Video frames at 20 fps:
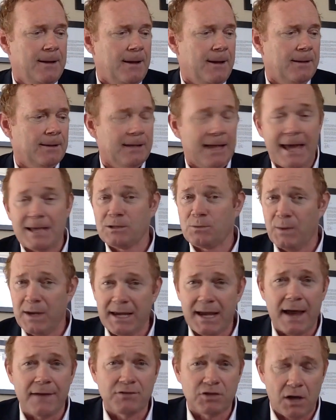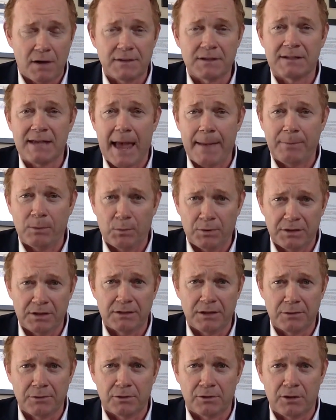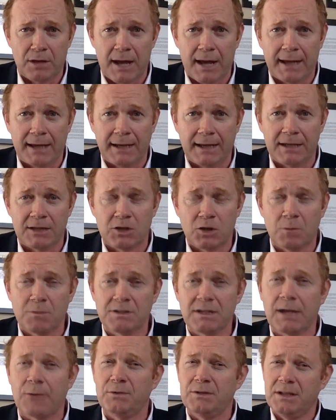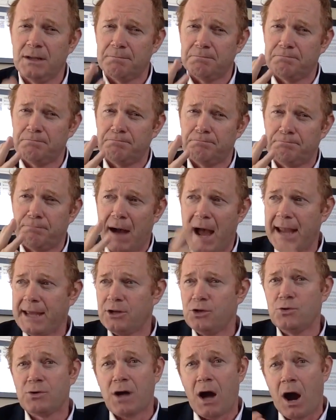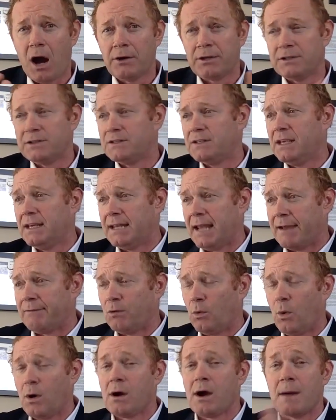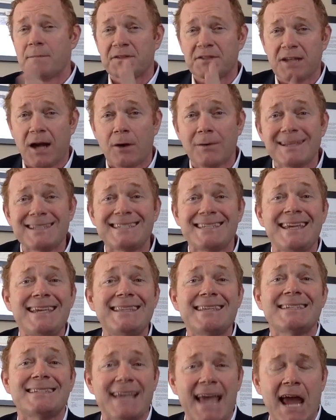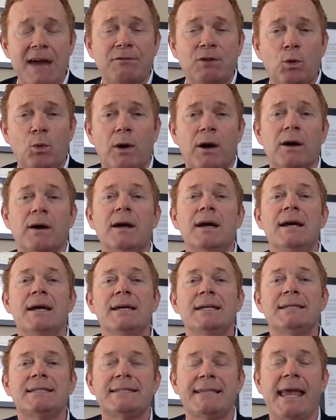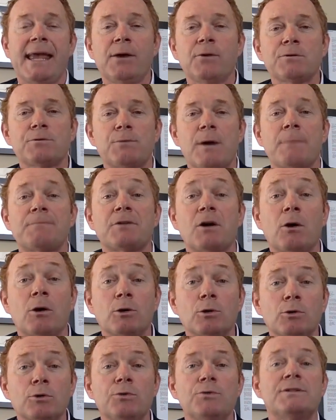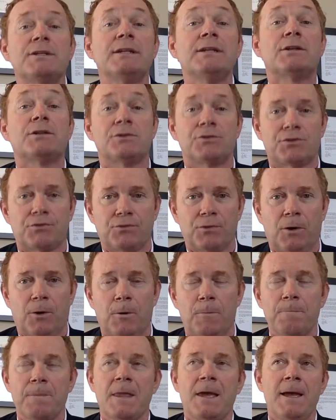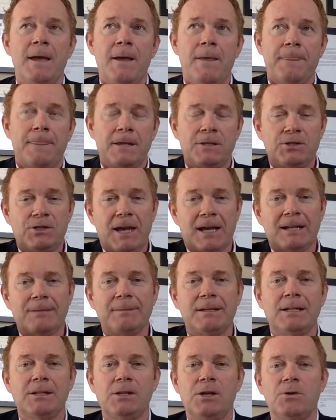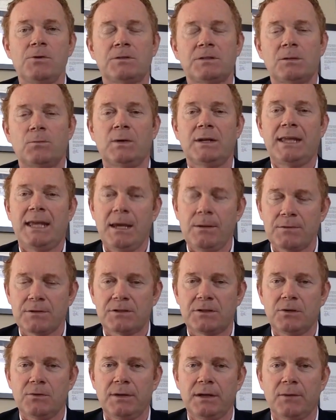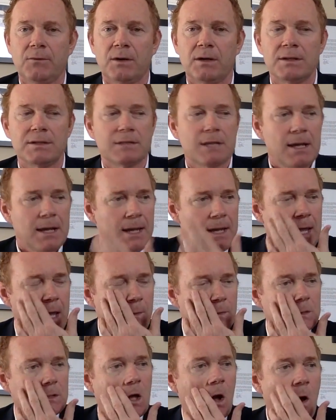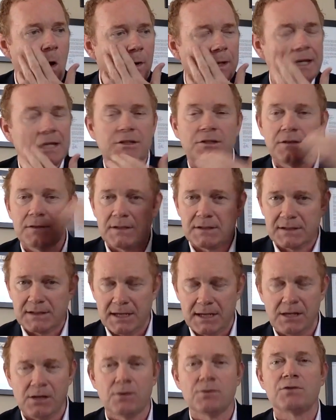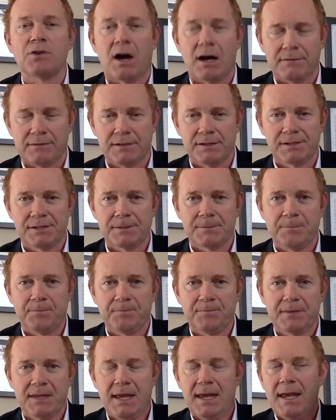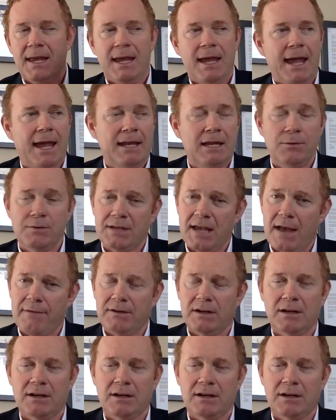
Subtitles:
Last week I saw this happen with another client, and it's almost like when you buy a new car, you see it everywhere. I'm starting to see this everywhere. Sales reps are losing control. The gentleman in Houston, what he was doing was he was calling into the CEO's office, and he was having a